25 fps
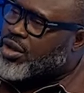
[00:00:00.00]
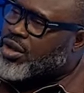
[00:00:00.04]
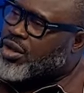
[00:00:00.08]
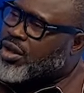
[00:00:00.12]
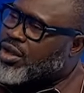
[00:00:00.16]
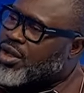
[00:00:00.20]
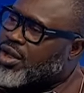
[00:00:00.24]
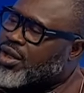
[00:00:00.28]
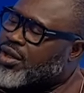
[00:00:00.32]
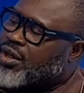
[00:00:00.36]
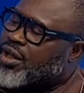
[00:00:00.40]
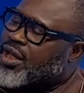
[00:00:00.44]

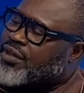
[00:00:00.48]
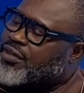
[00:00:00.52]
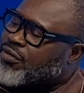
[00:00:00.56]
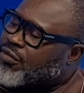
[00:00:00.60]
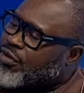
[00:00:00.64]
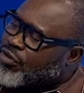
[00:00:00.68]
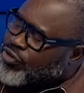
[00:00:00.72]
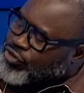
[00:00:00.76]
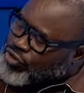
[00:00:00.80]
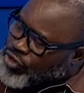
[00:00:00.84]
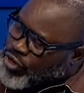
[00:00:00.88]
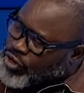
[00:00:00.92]
as a
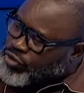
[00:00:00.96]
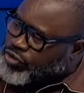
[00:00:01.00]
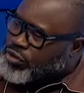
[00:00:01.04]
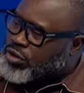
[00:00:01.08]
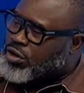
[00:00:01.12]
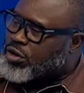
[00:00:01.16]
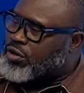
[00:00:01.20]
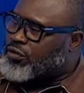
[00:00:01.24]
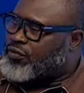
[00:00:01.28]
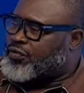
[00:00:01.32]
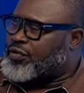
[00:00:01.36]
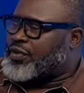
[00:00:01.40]
result
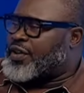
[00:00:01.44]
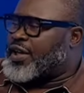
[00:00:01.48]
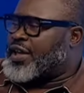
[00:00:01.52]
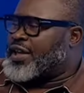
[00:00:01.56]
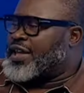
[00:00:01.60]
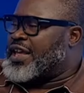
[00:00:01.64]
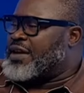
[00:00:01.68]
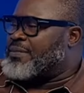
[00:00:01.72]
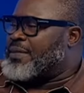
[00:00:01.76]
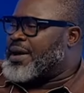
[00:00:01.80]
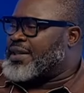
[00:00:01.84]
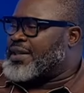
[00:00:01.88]
of the
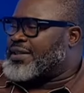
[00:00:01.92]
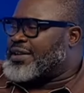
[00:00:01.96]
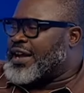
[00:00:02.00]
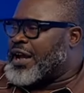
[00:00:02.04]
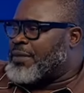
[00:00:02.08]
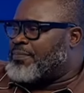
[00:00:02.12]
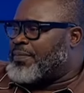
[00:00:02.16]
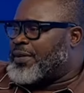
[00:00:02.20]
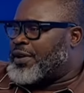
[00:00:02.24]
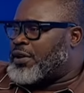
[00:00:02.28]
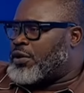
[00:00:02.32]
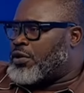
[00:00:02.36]
EMR
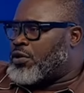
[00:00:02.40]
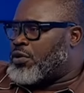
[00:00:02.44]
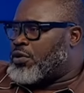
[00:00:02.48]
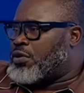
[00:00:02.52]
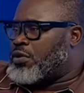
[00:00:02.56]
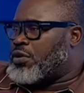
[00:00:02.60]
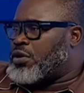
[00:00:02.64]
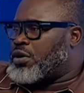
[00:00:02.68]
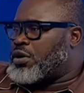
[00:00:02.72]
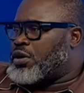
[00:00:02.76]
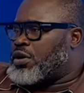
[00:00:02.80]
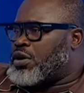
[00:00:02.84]
capping law,
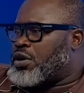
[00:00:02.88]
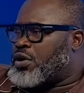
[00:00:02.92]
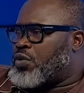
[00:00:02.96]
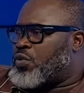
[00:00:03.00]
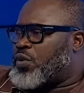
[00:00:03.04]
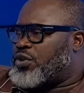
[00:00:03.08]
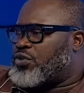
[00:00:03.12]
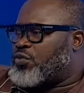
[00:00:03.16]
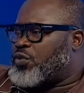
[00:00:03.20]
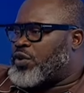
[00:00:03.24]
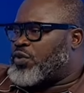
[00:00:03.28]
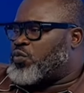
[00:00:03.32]

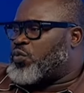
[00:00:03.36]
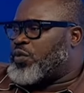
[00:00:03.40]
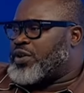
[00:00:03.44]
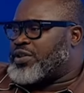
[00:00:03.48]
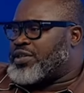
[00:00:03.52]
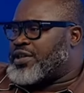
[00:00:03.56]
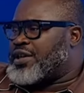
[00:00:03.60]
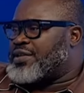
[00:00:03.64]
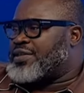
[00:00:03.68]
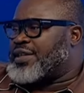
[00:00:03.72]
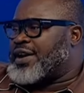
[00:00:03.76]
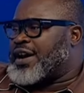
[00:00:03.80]
which
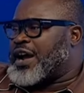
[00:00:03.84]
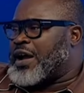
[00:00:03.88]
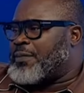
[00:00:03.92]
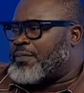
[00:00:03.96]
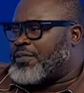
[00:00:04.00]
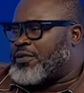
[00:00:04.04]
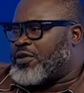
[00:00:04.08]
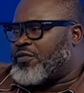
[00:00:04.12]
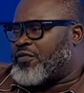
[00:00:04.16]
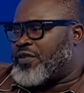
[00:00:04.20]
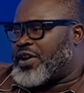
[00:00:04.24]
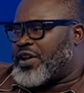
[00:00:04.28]
witnessed the capping
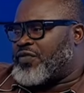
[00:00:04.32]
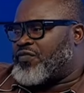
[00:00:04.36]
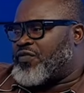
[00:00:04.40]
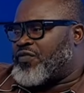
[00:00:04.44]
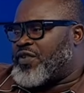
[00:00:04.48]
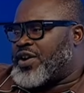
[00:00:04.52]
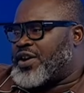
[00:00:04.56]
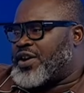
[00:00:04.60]
of GetFund.